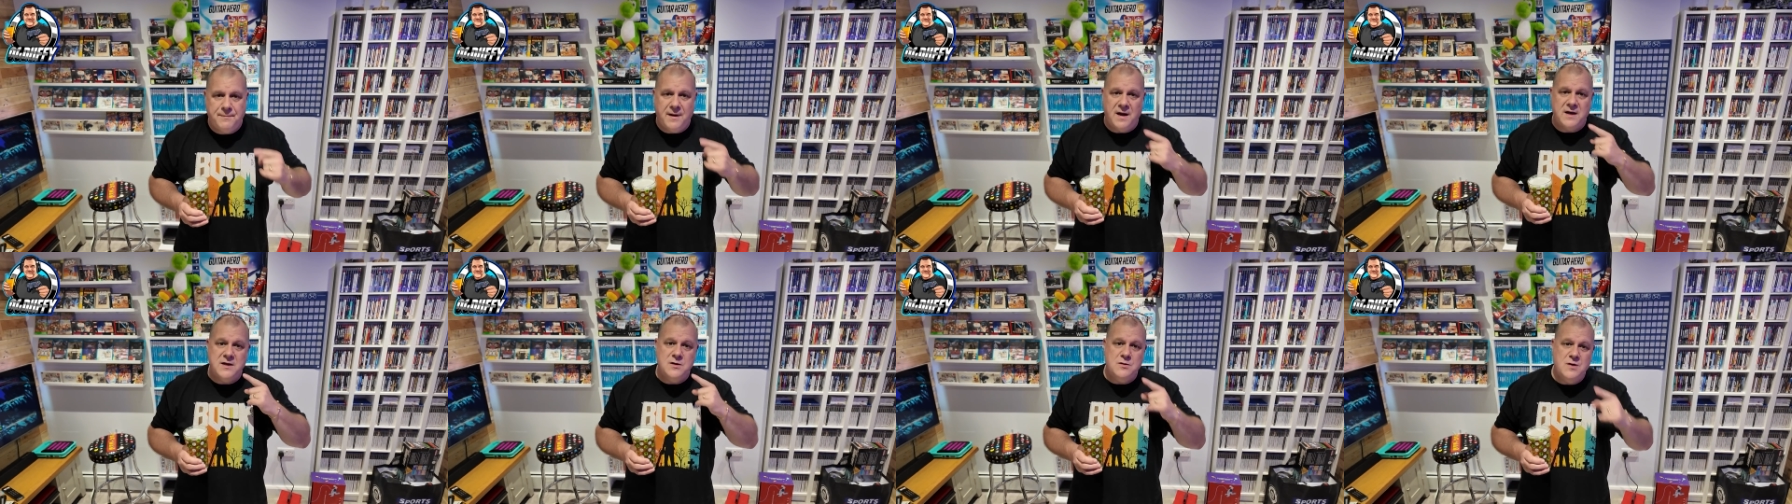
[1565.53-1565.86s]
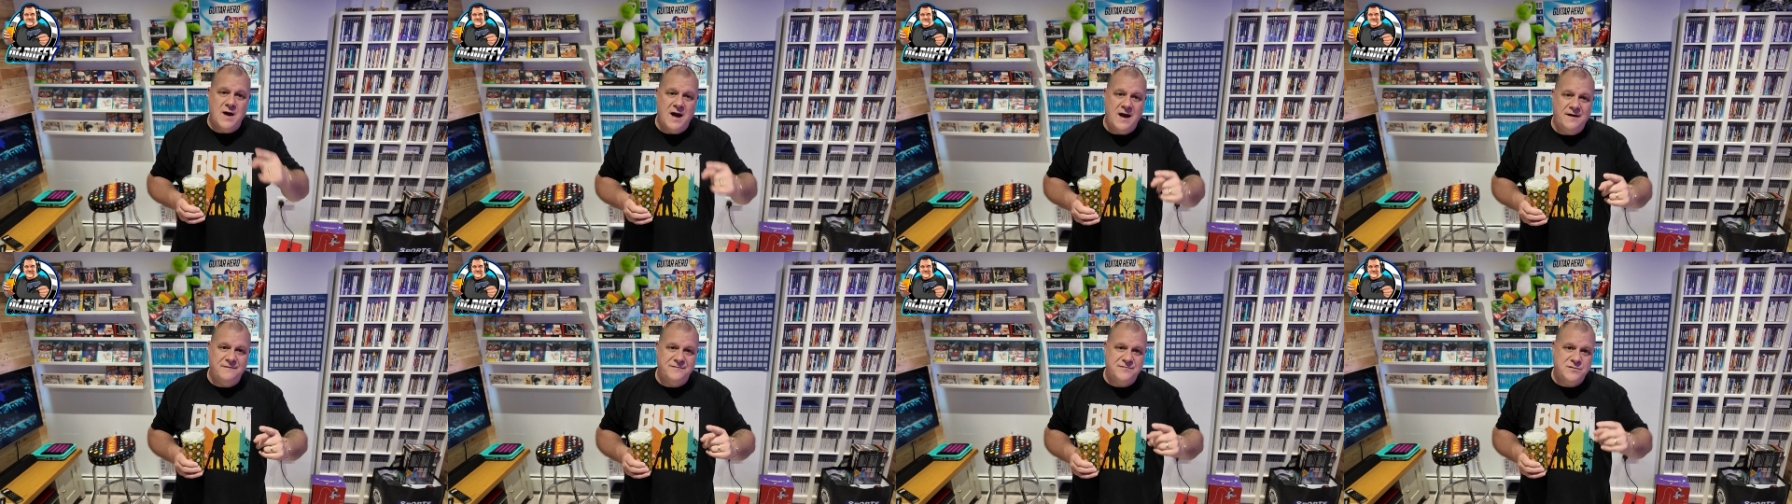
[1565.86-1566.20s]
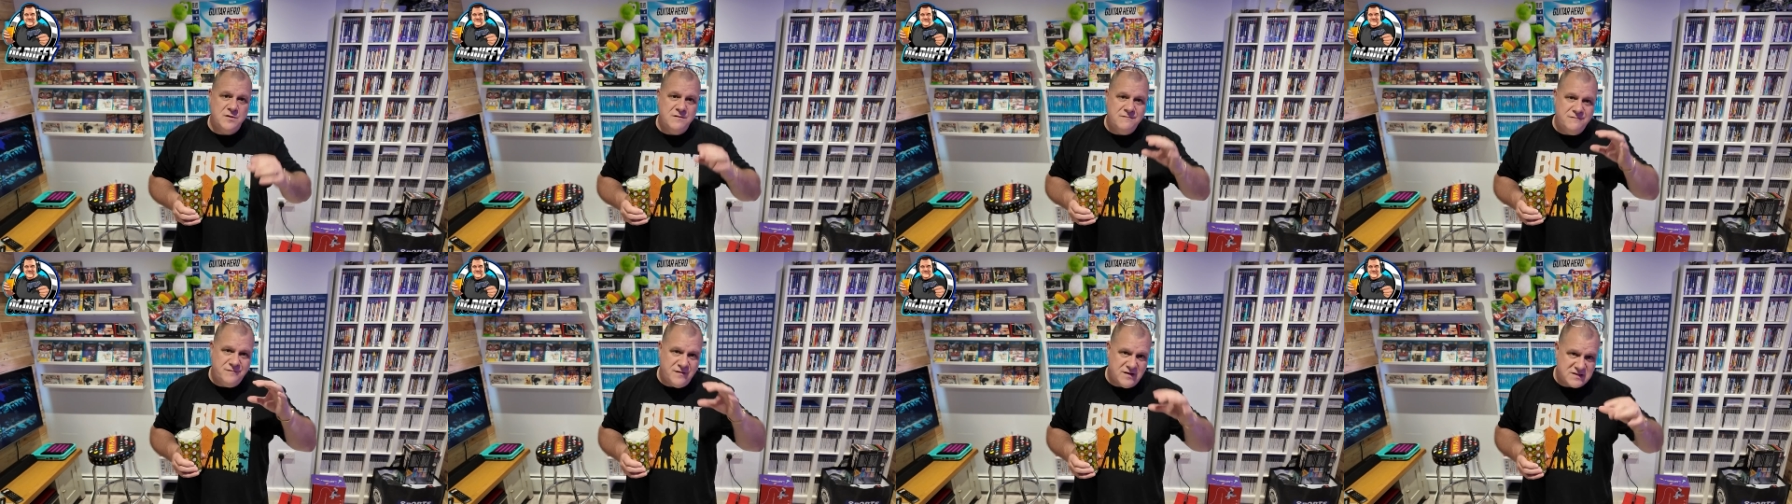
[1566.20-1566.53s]
but you have to
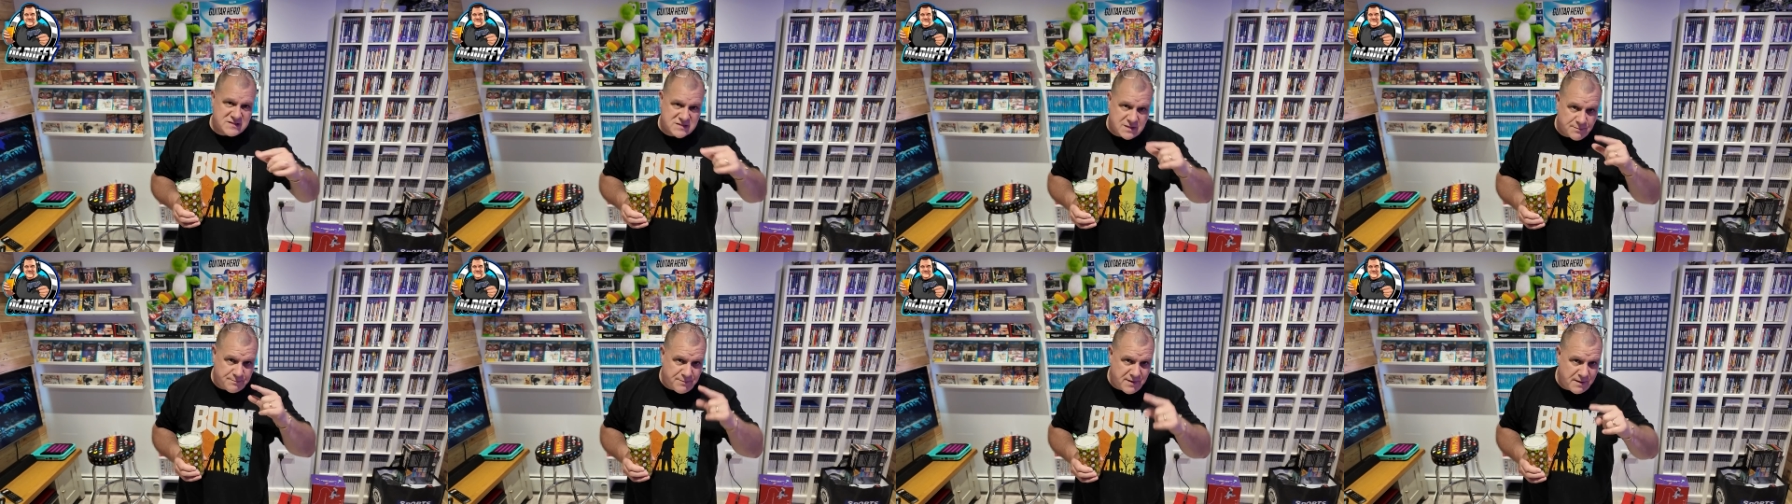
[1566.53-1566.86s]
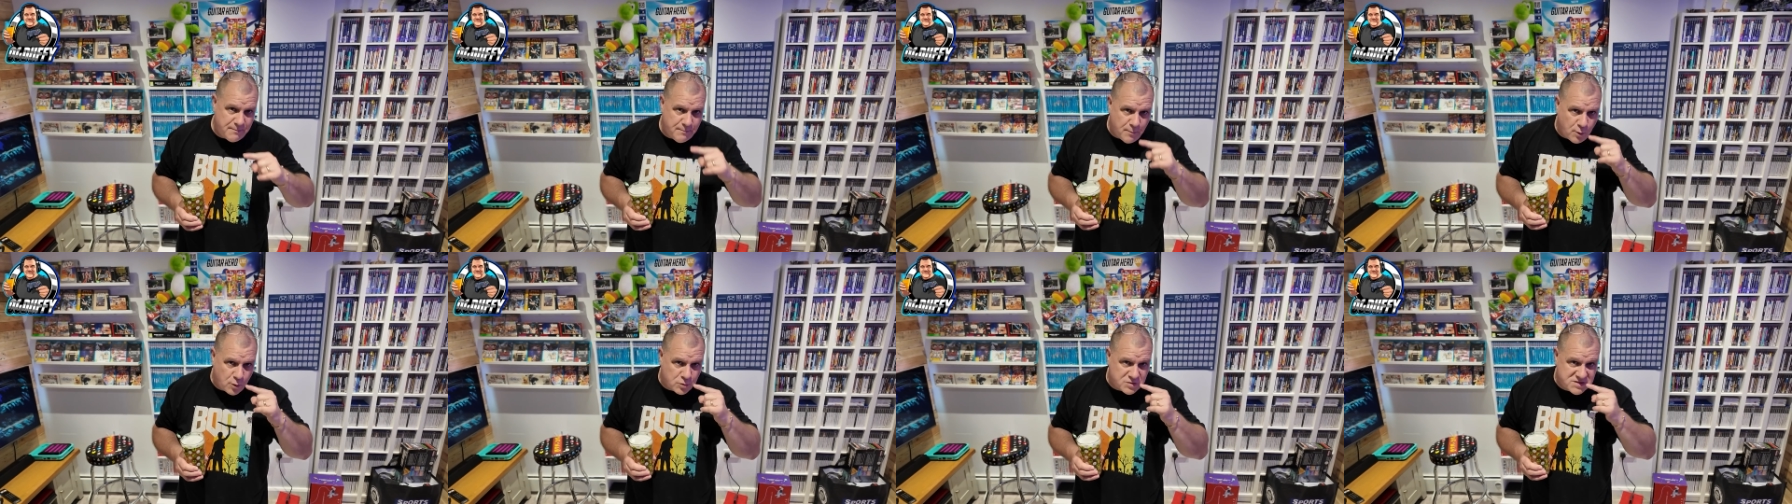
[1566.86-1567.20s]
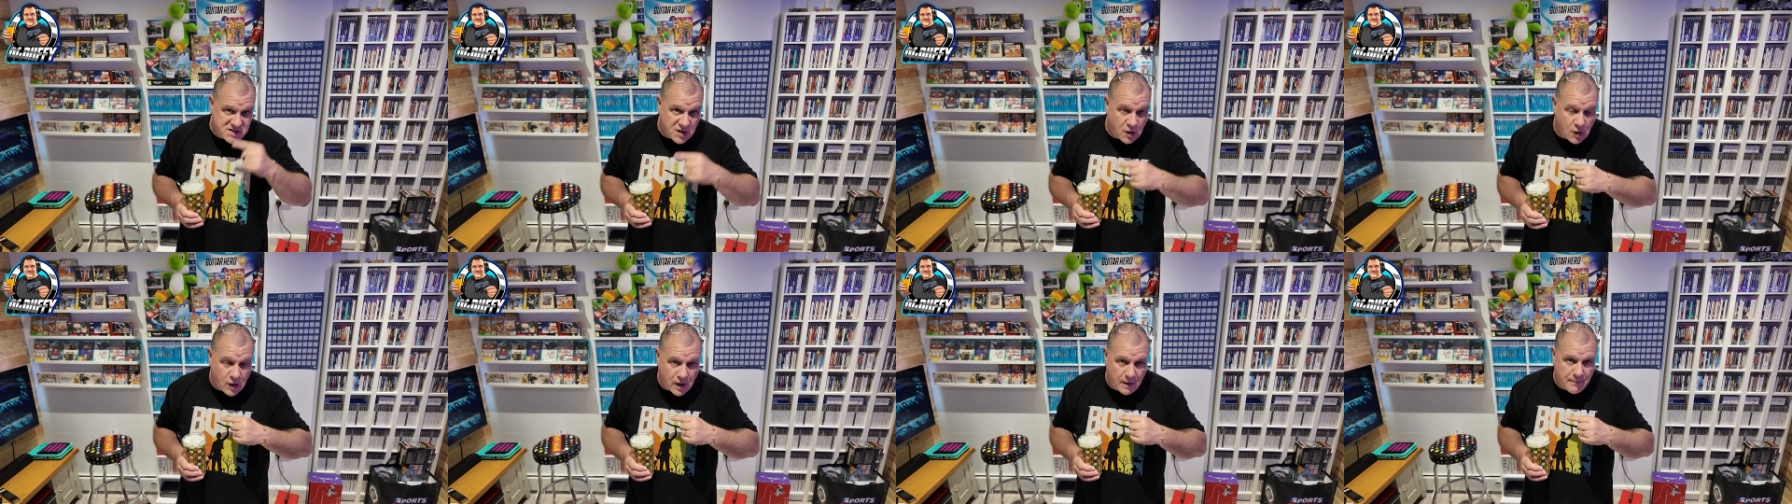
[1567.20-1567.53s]
invest a bit more
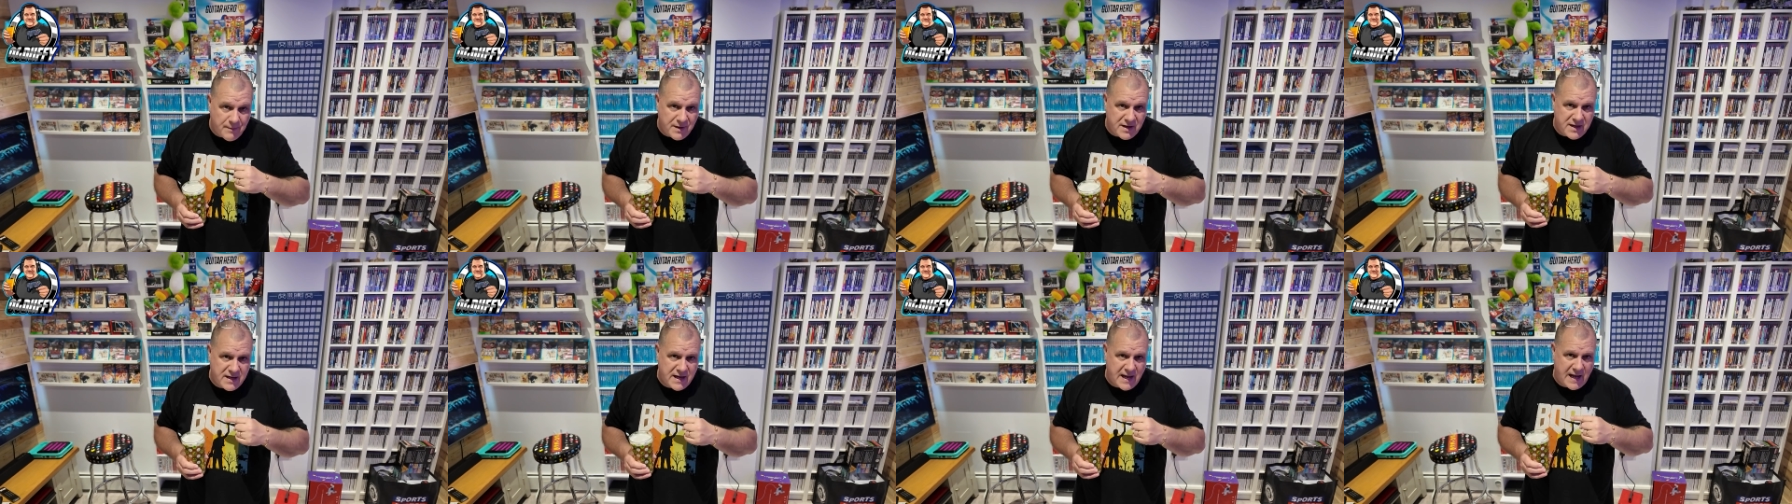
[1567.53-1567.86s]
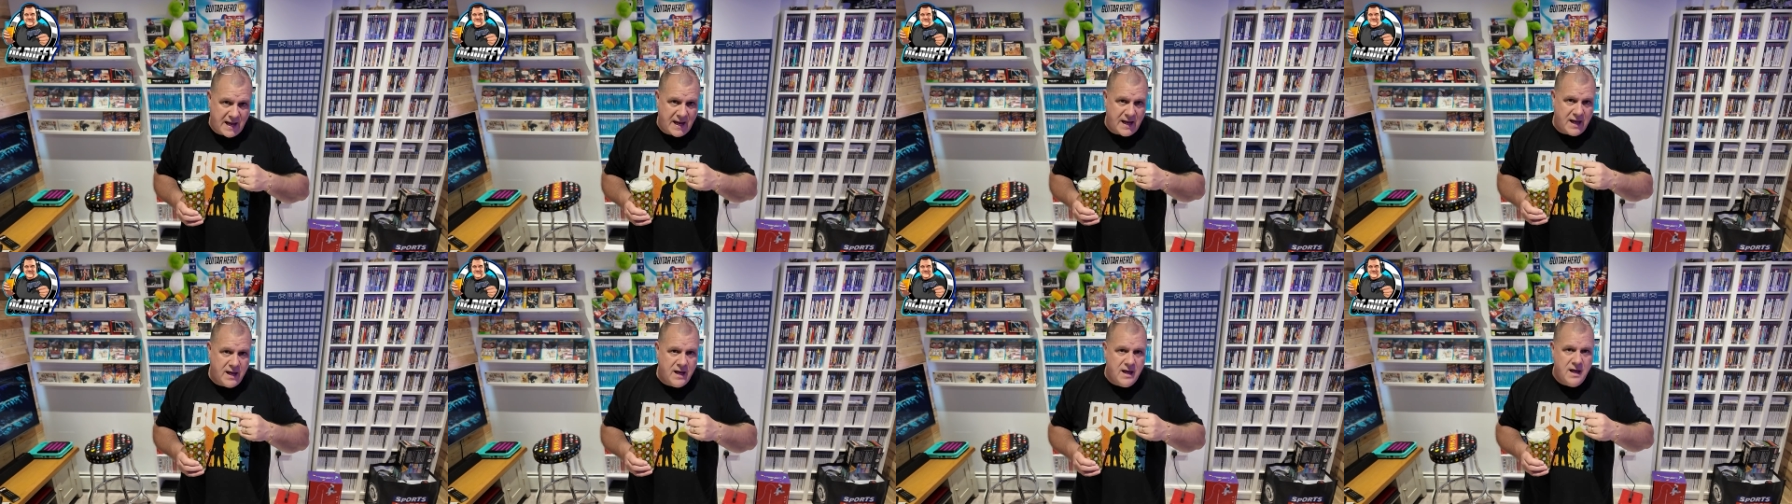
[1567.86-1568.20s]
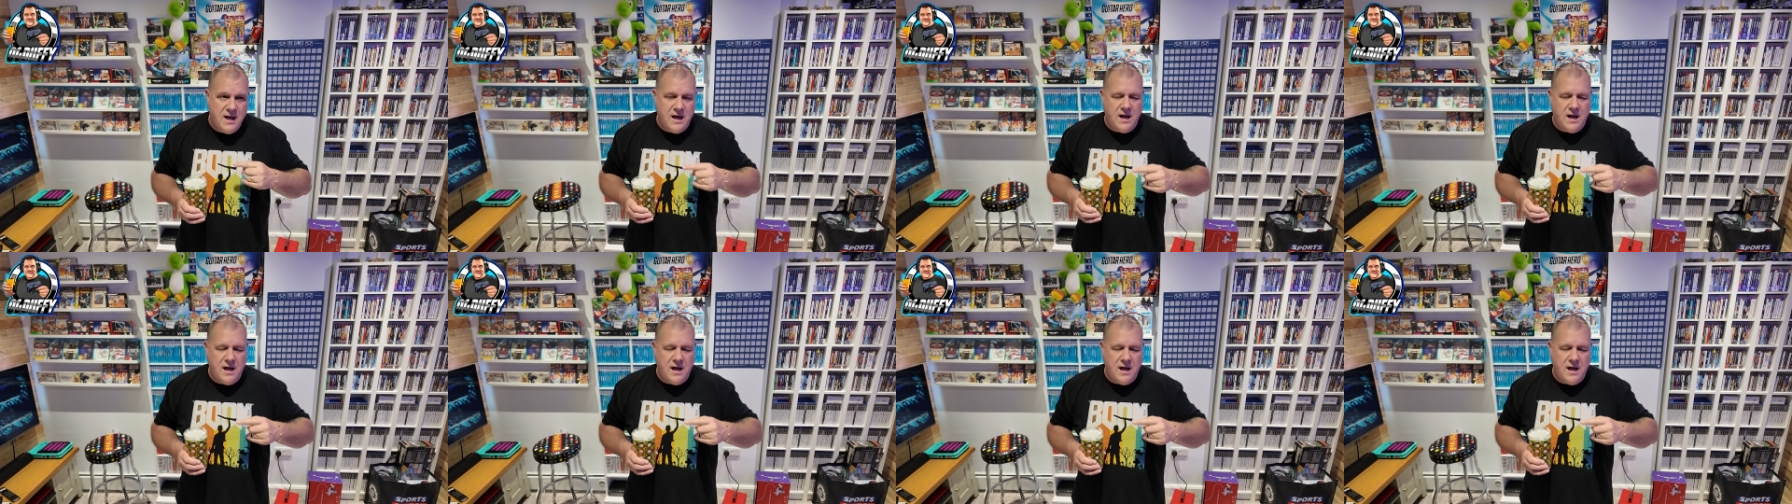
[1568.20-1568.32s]
time in that.